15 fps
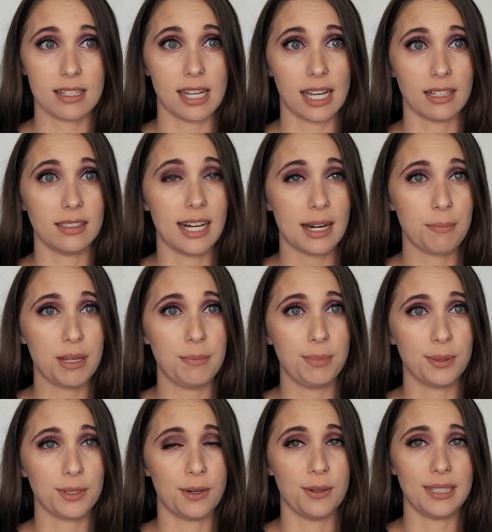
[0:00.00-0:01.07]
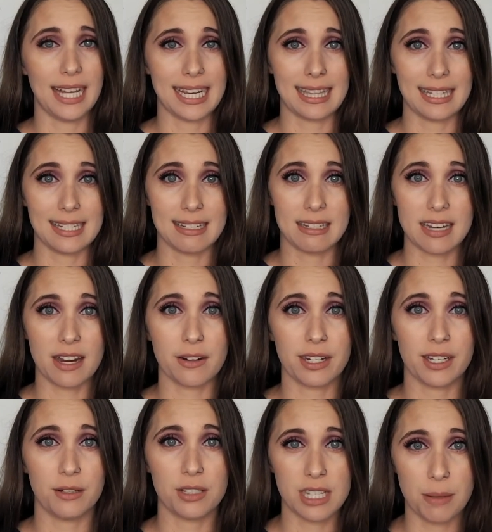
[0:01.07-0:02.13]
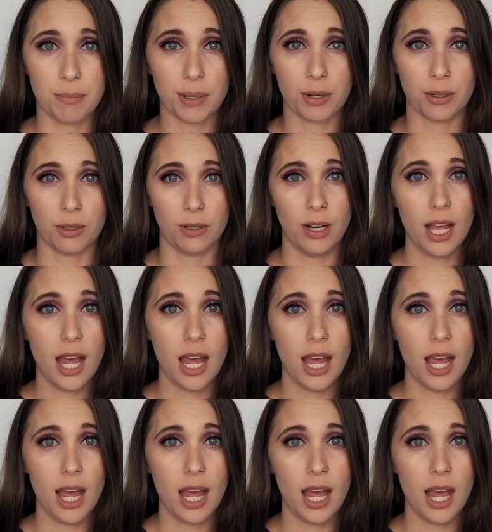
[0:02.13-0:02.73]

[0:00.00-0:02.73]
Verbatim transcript: Like a lot of people don't like the stereotypical